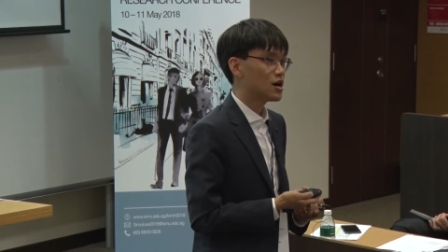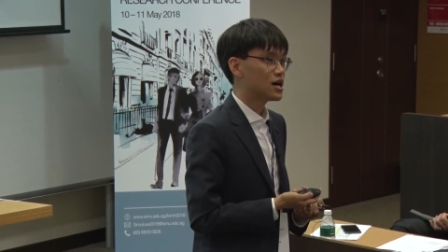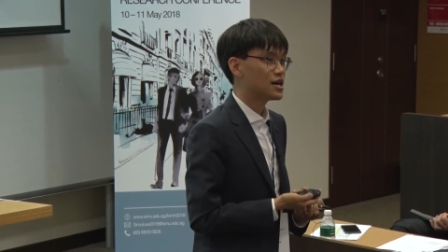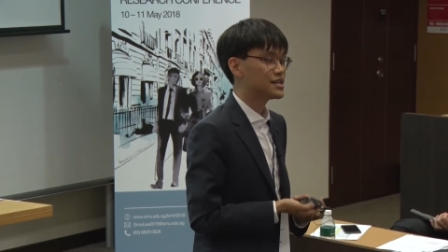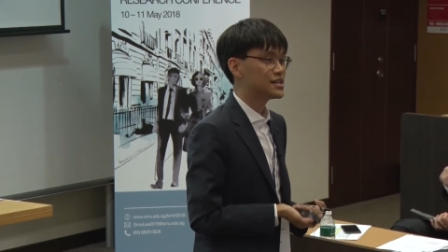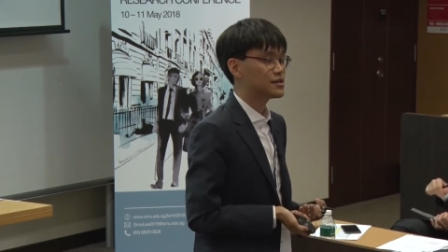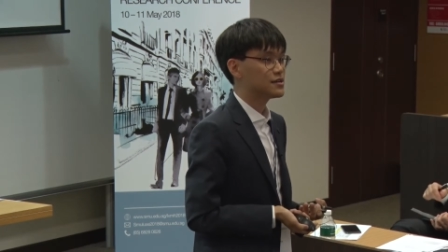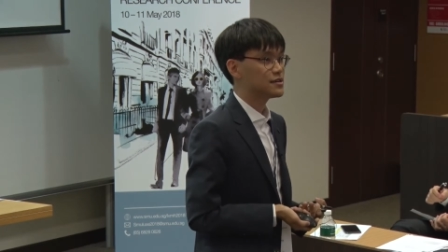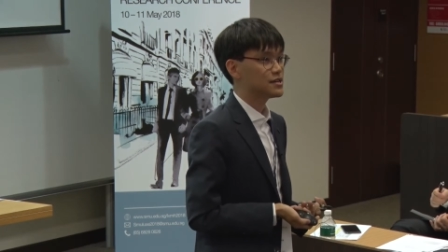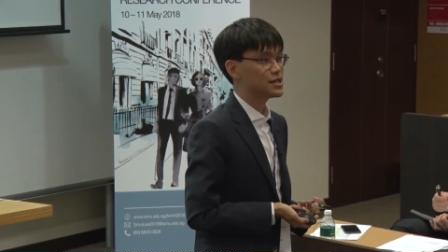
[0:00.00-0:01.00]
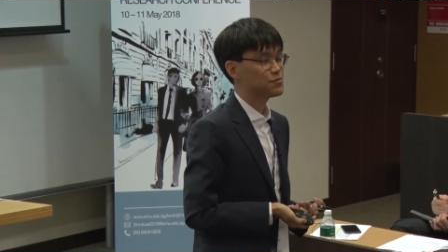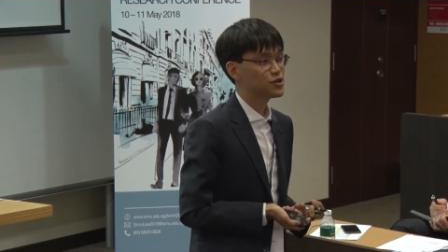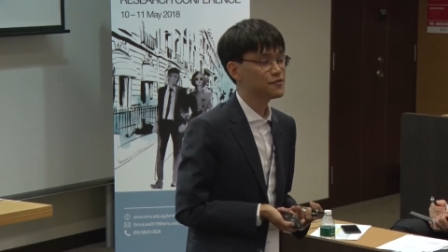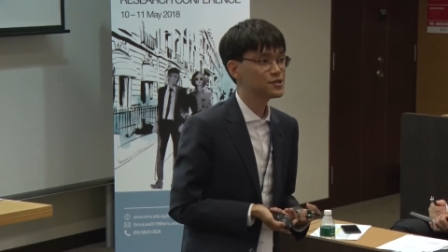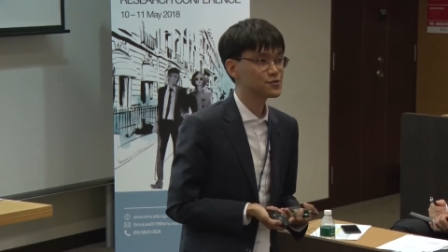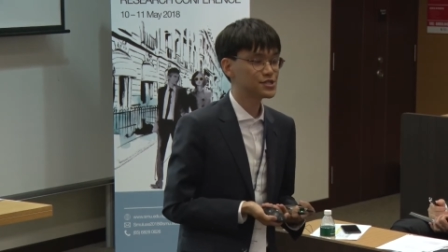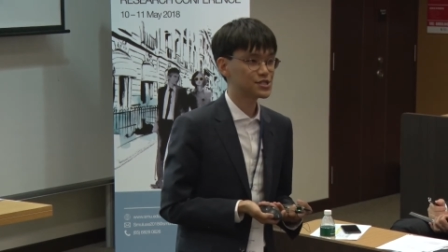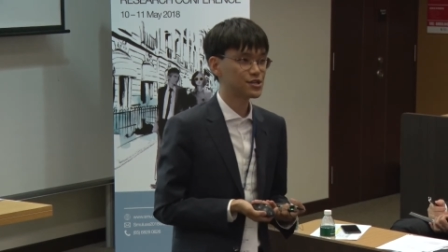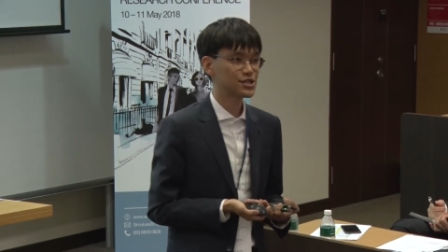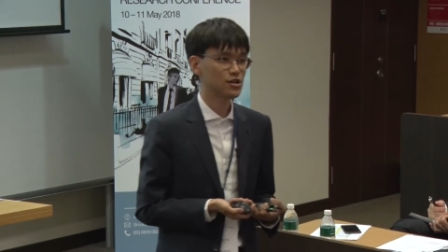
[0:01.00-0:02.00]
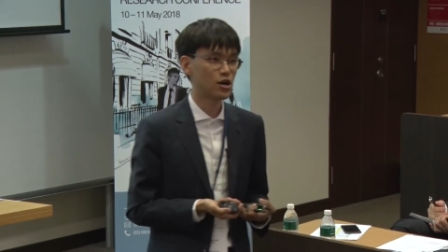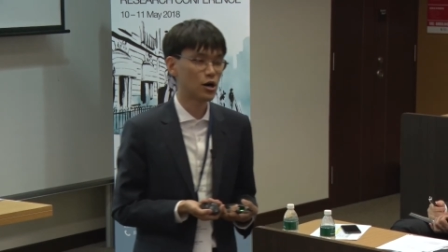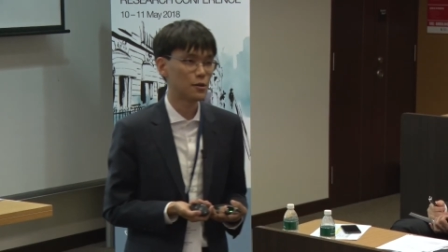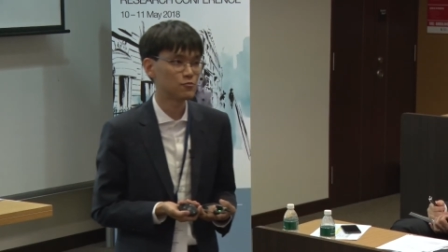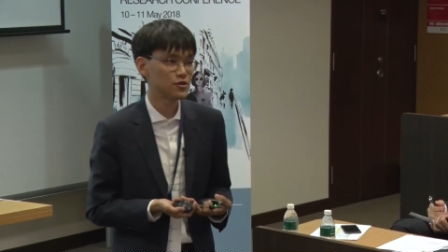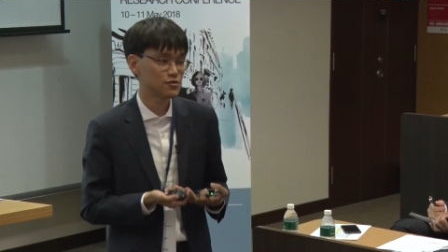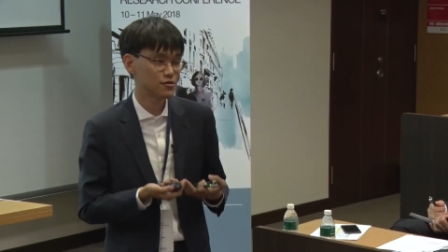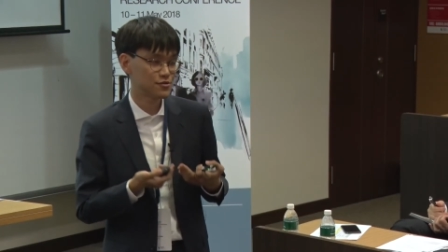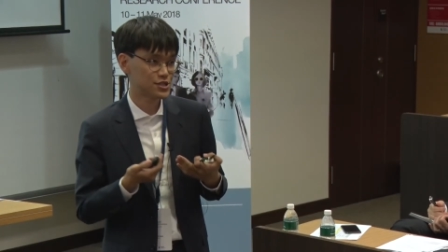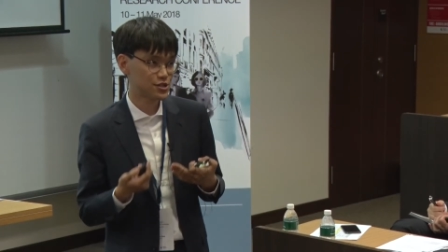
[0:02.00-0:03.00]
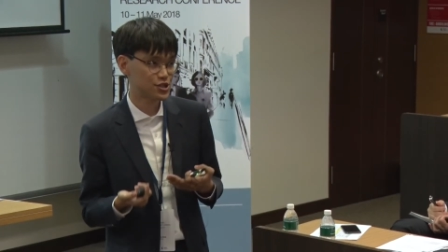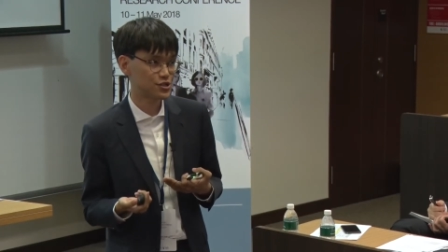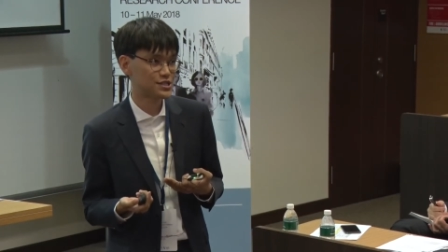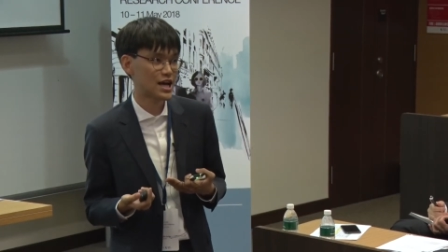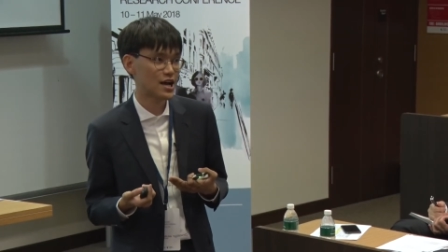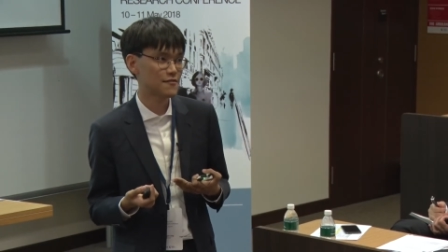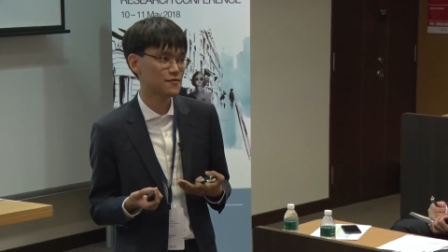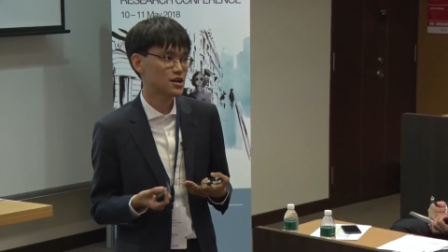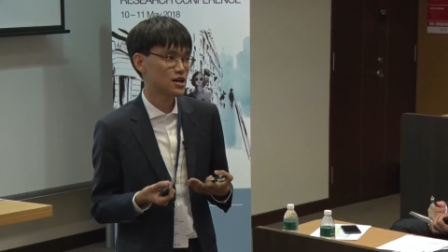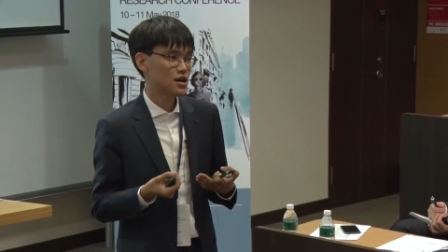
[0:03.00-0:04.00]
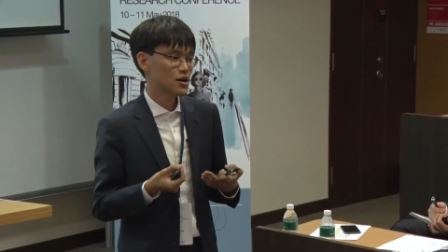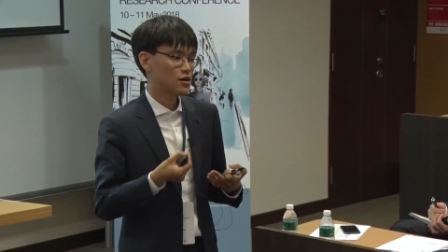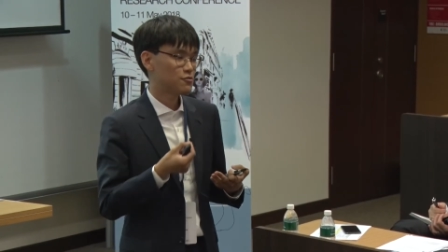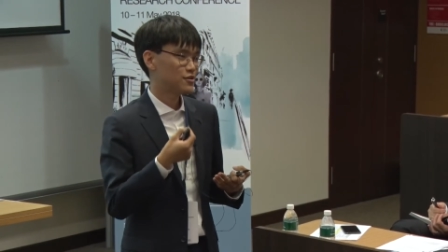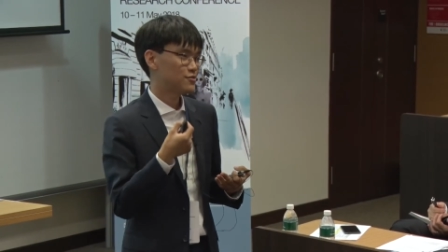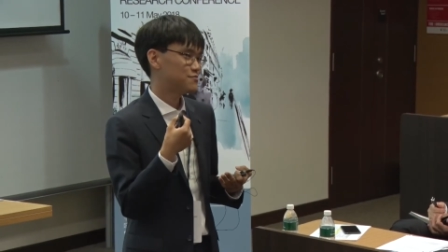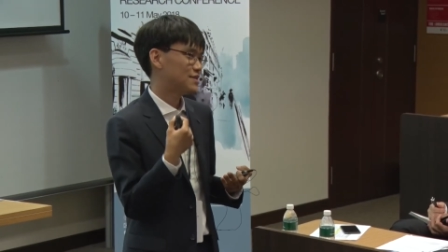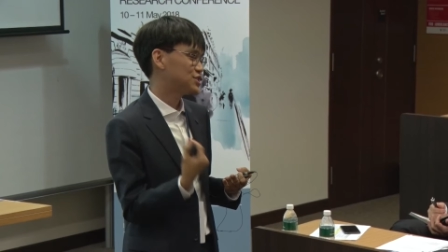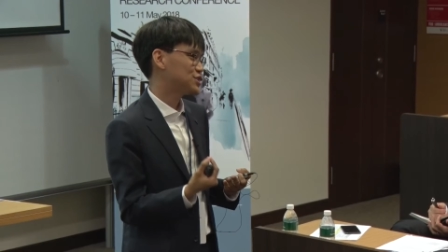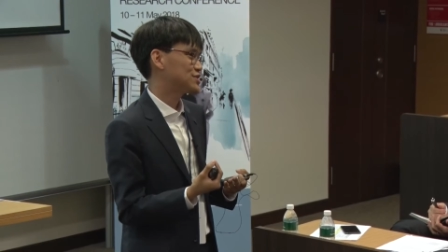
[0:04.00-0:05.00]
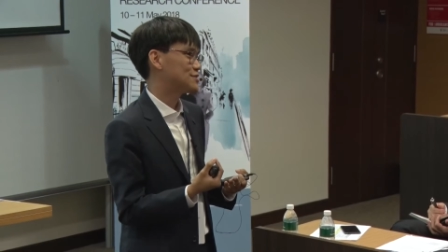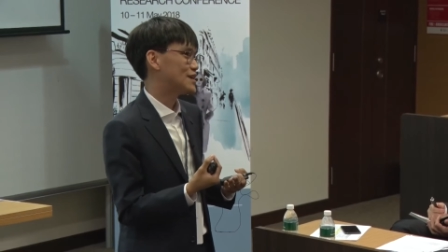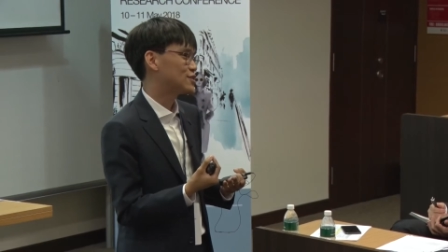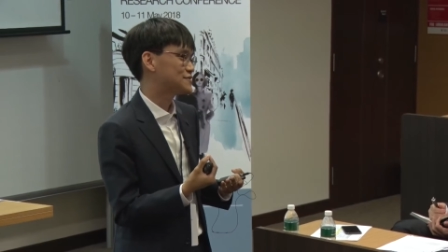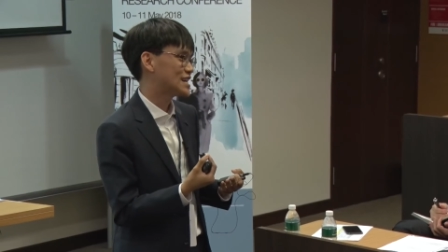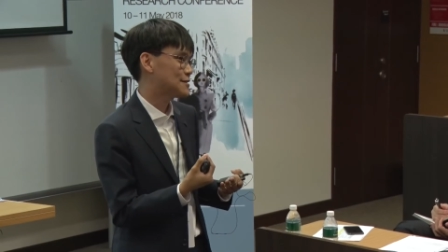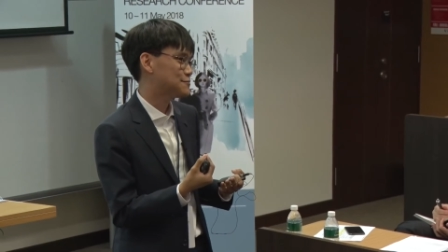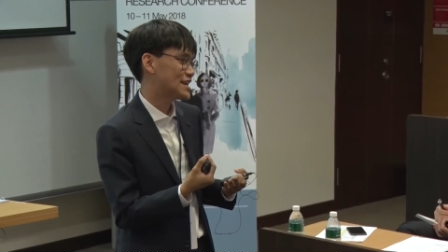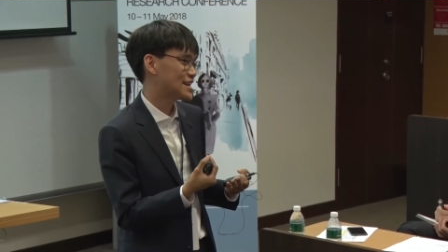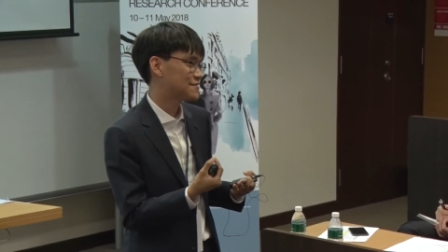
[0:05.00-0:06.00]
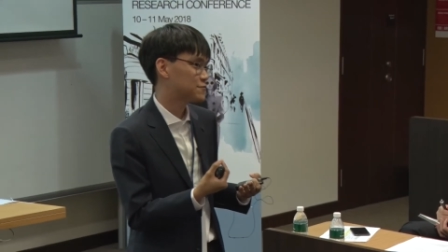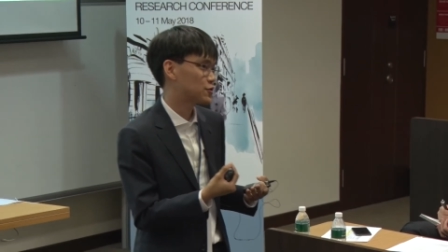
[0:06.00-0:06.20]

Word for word: and in previous research, um, researchers have measured the amount of time taken